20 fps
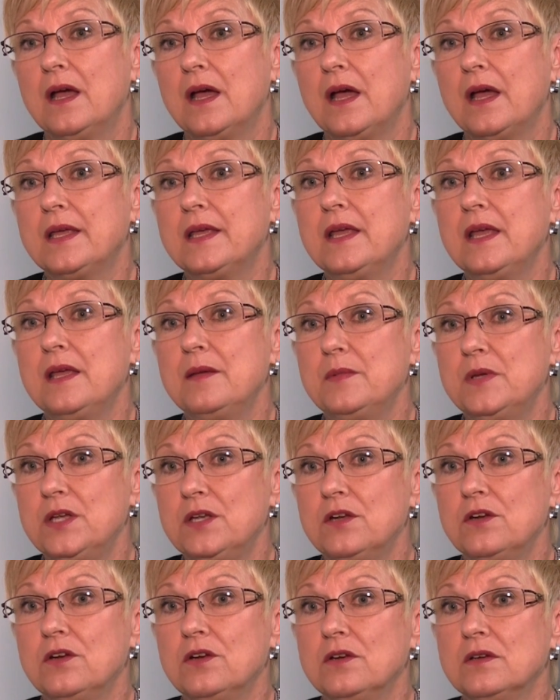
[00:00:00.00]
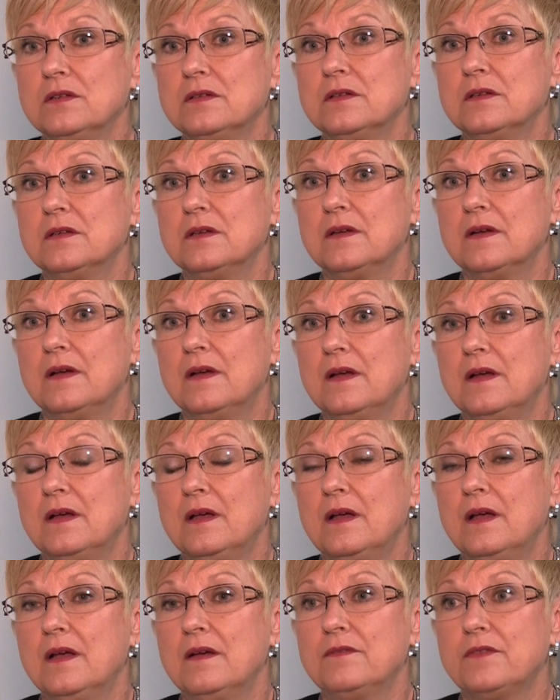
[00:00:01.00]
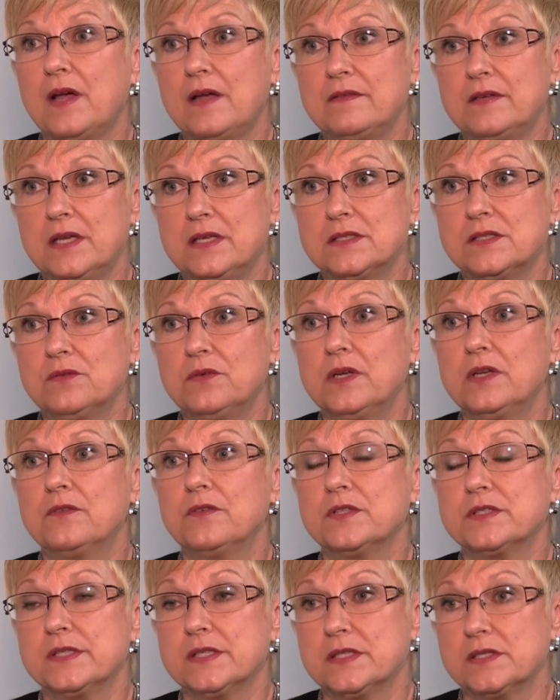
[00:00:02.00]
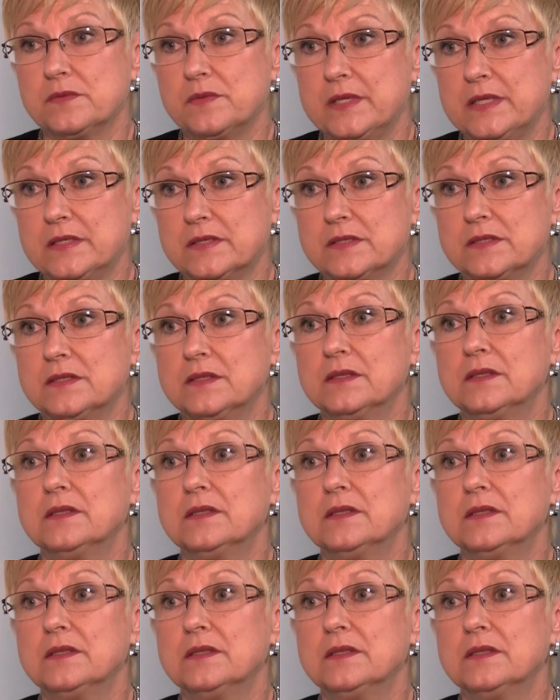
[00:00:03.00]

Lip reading: I came here 5 days a week for 6 weeks.